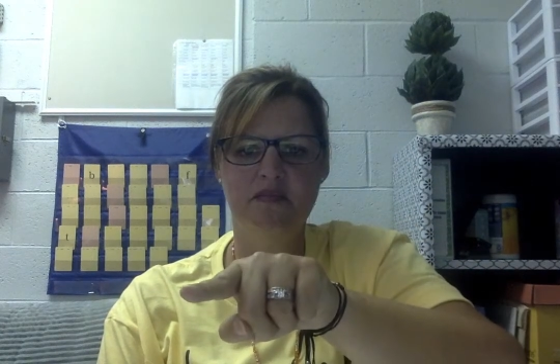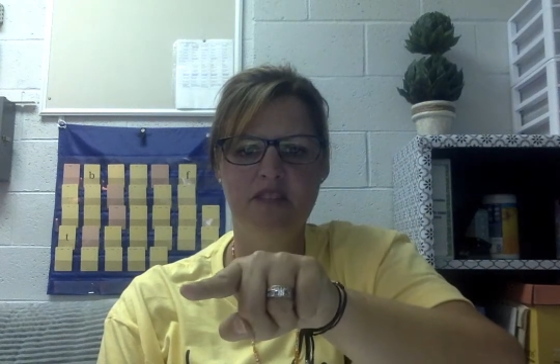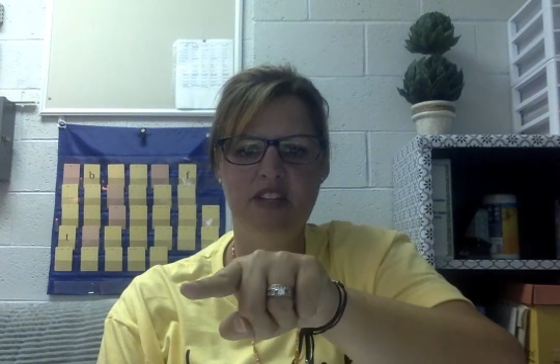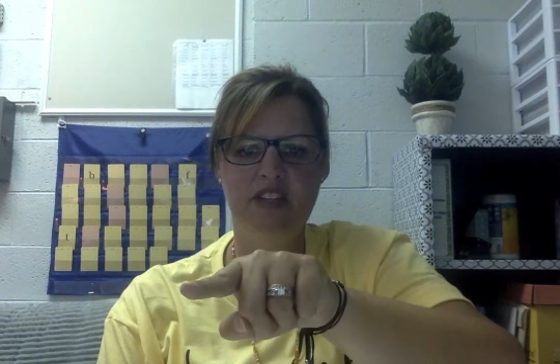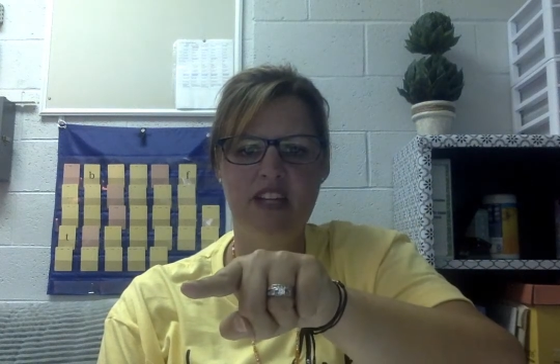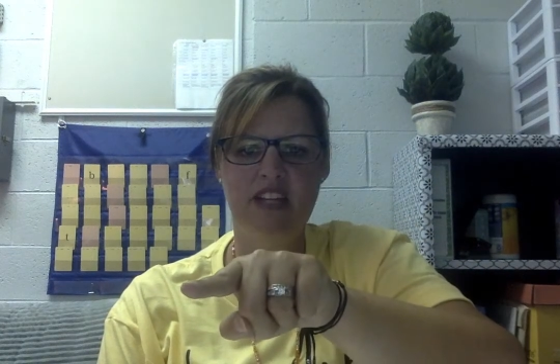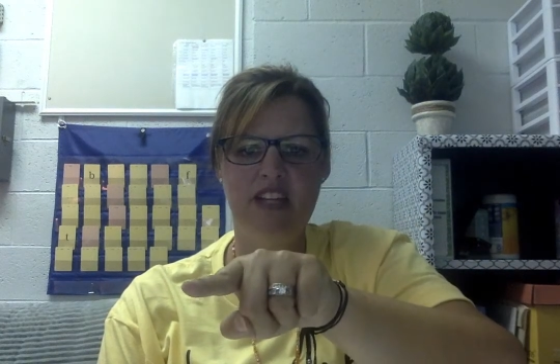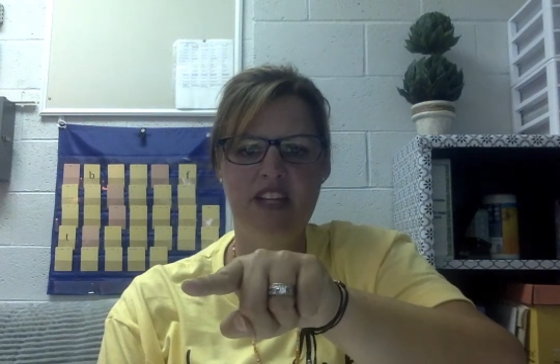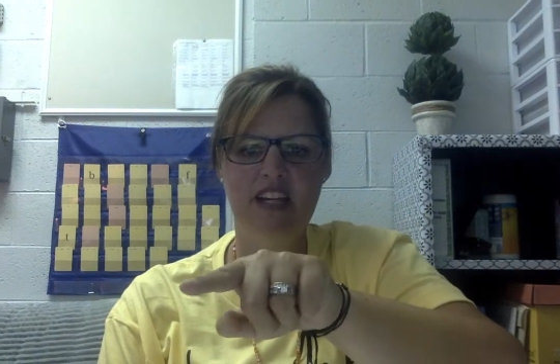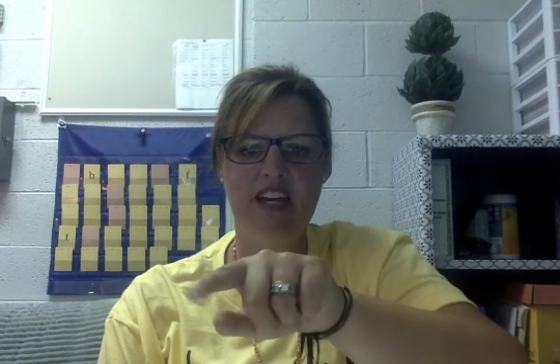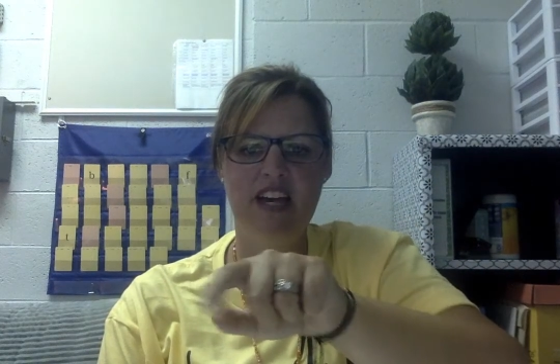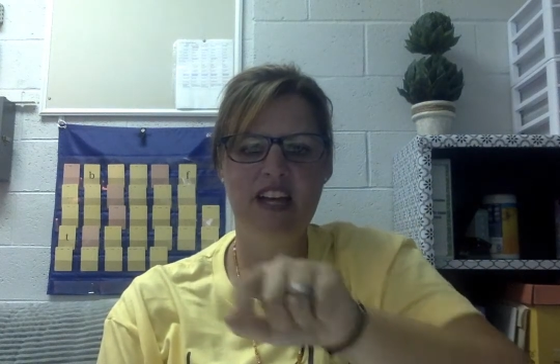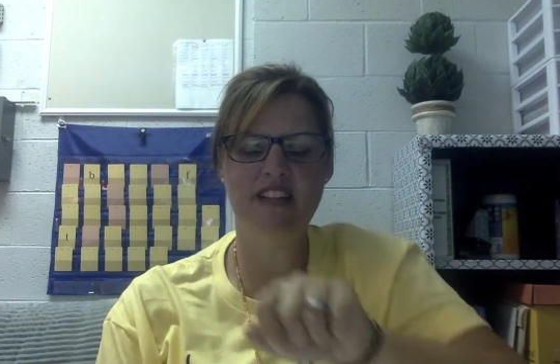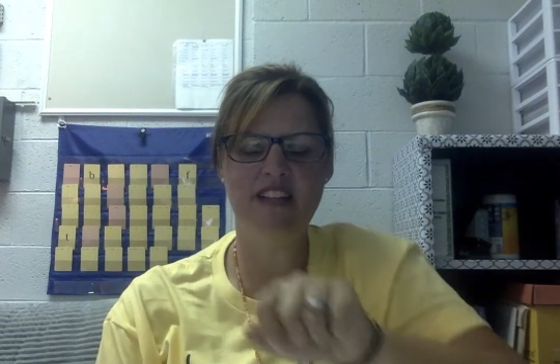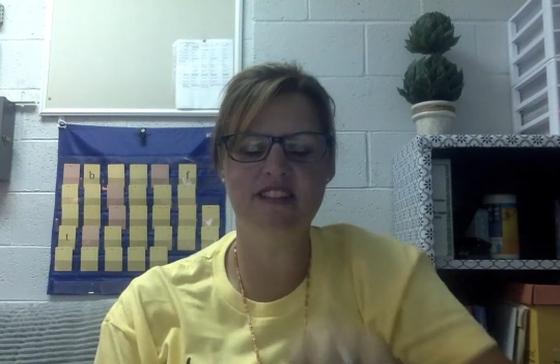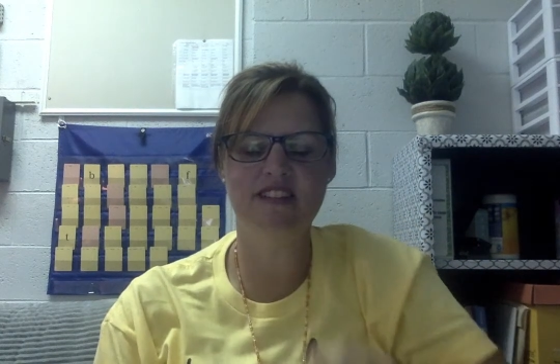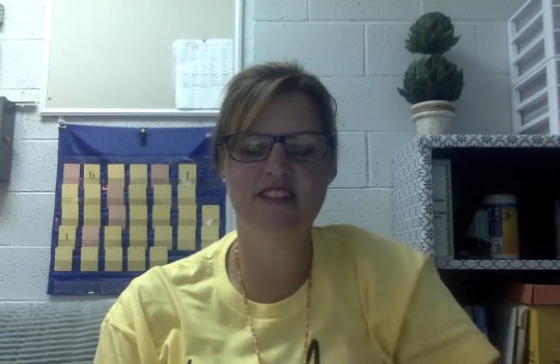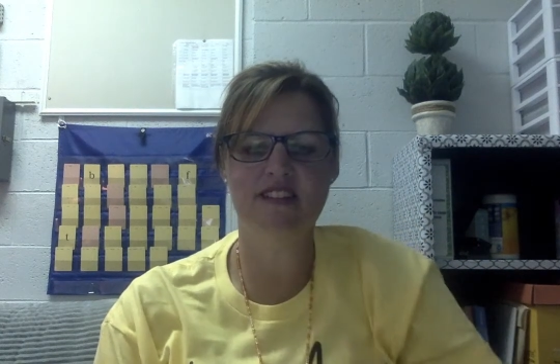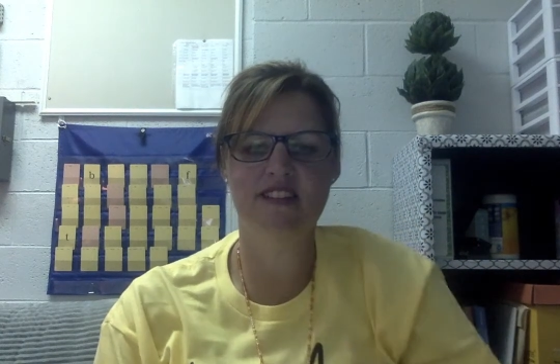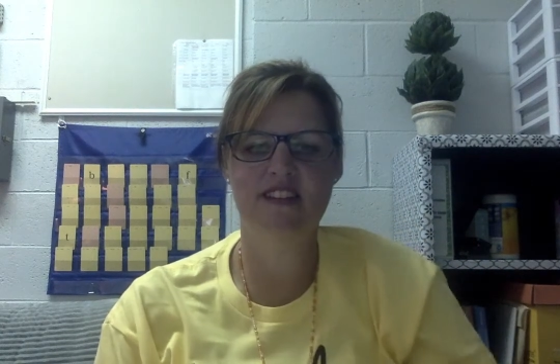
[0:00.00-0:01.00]
Take a
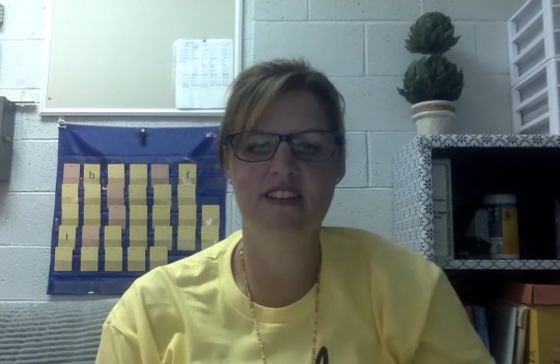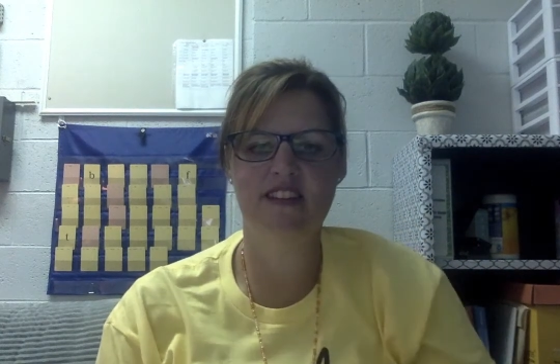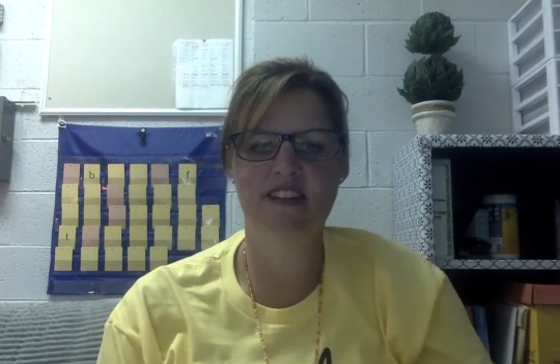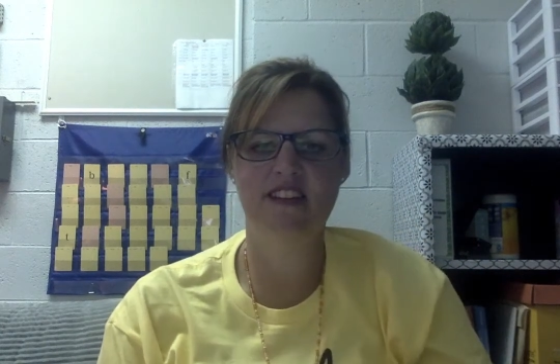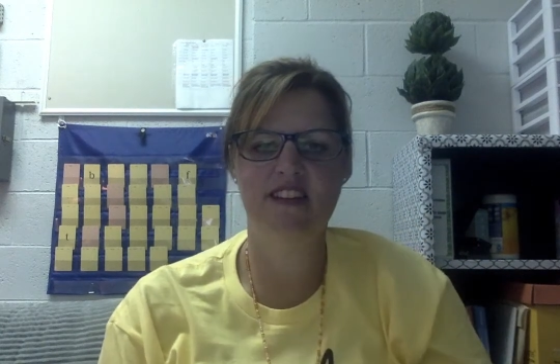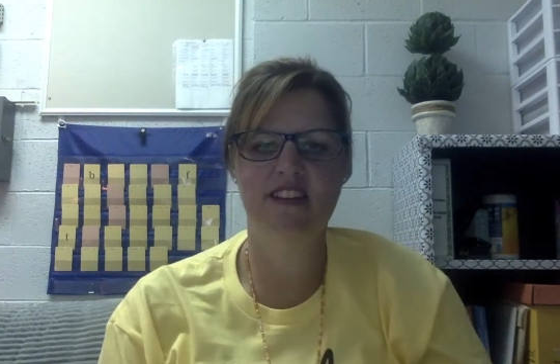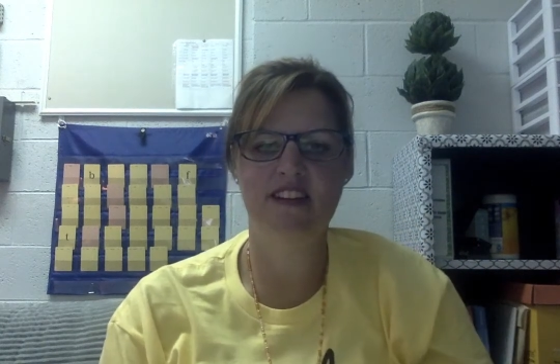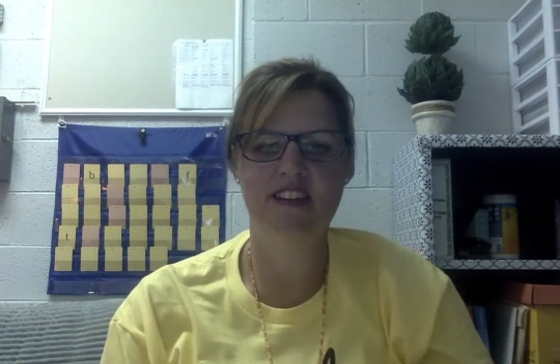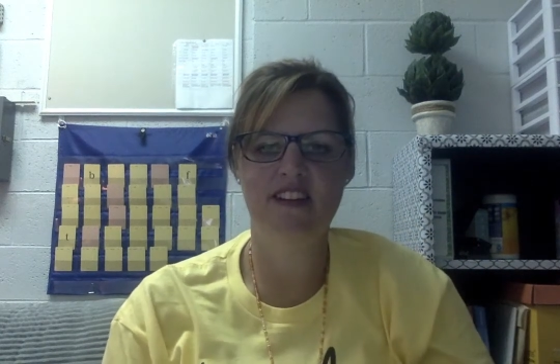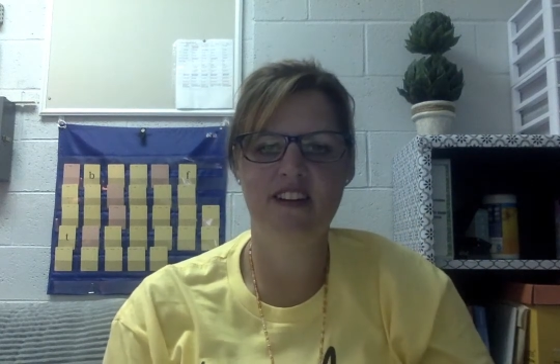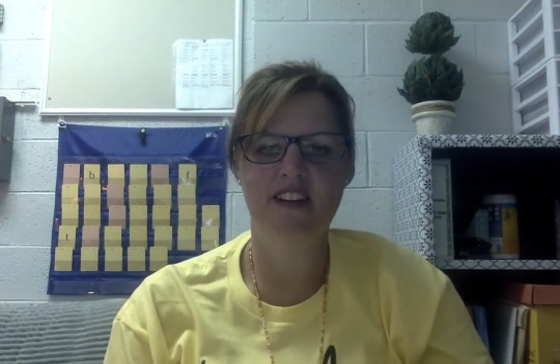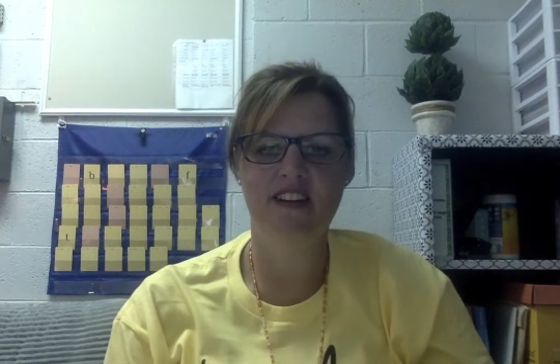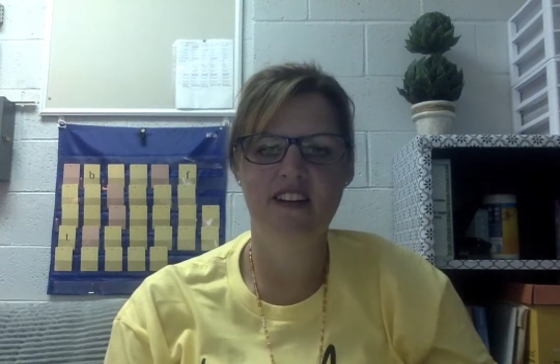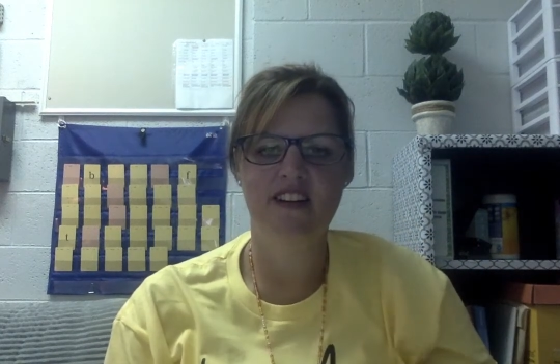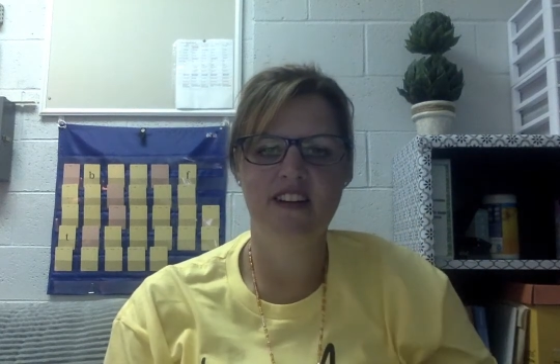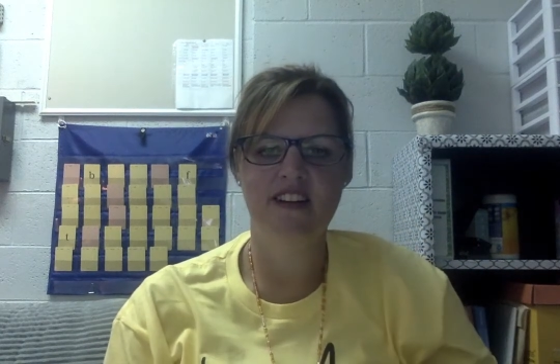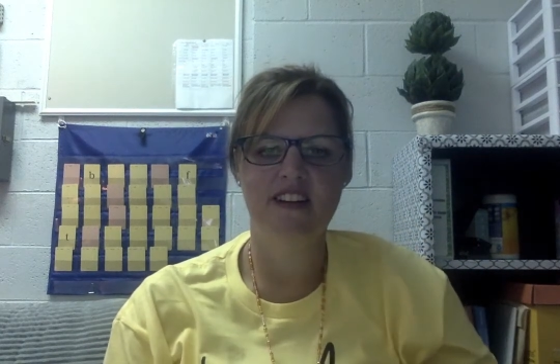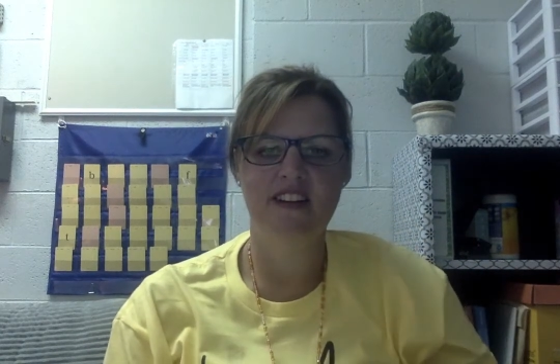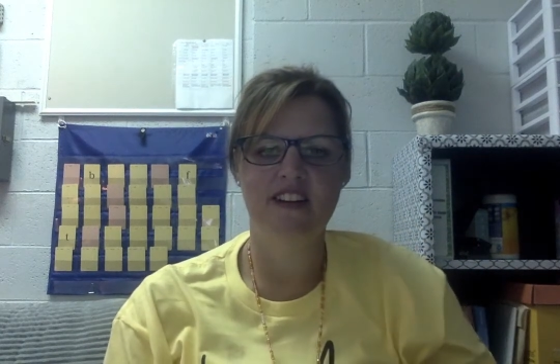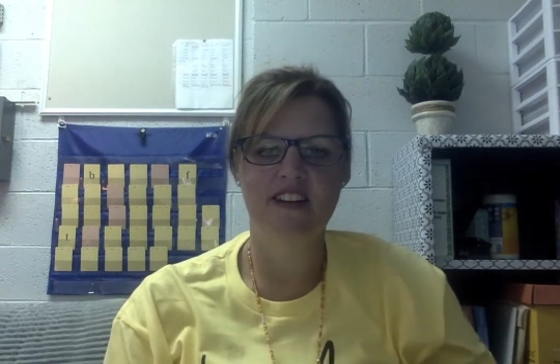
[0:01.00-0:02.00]
guess.
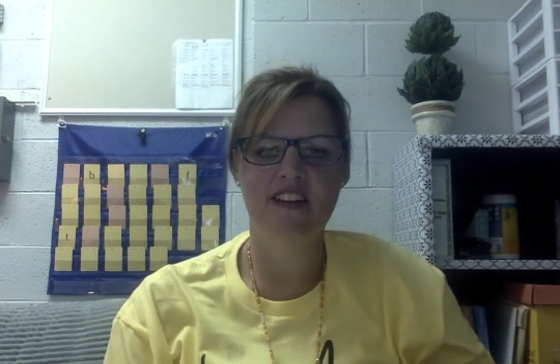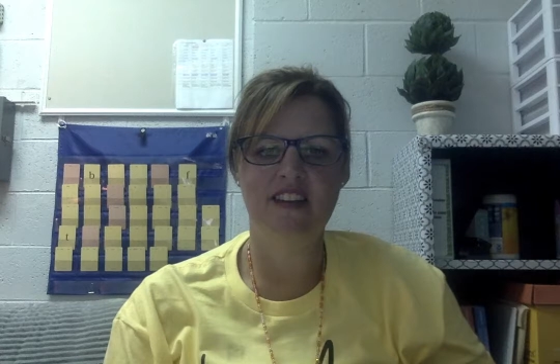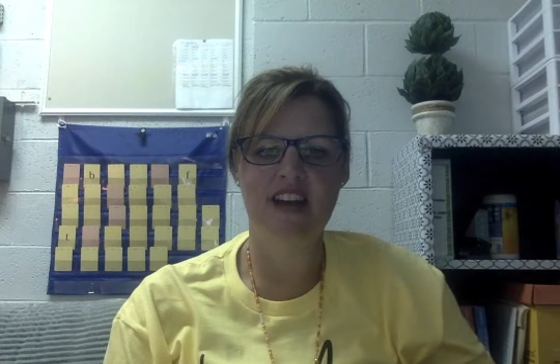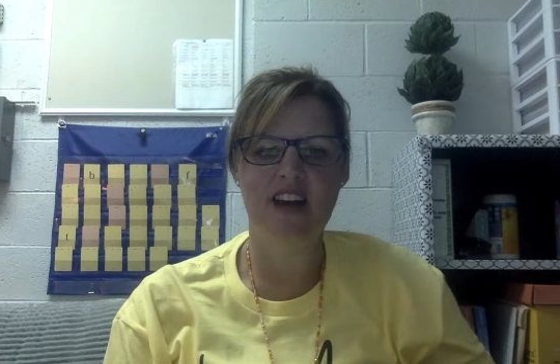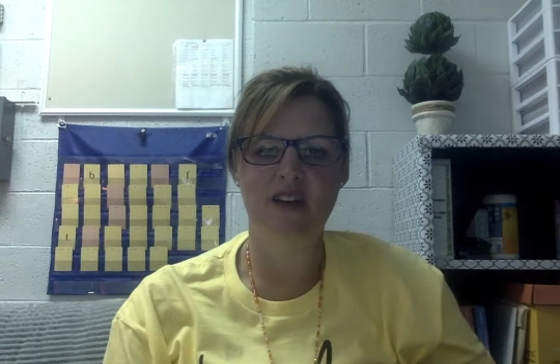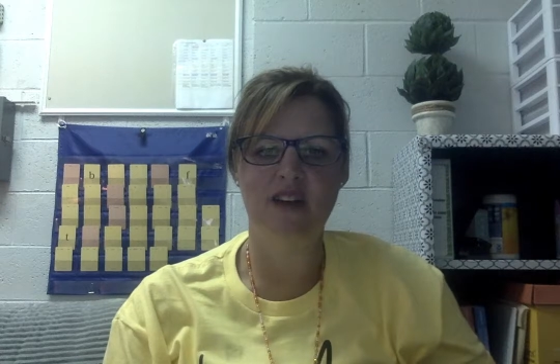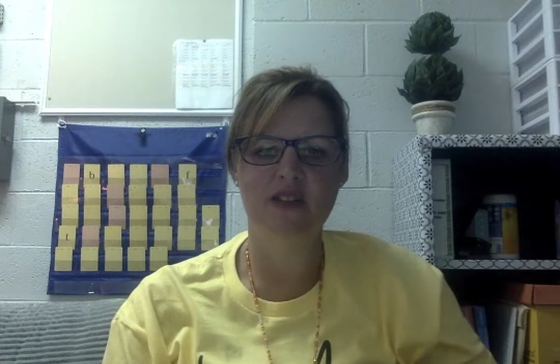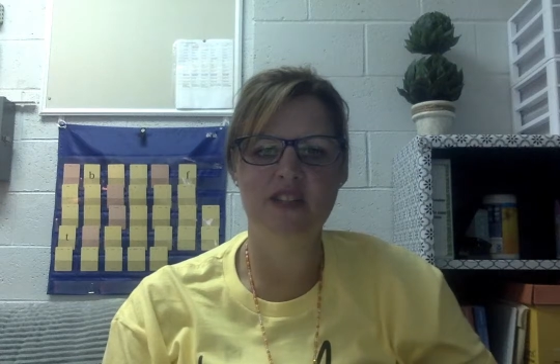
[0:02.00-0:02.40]
That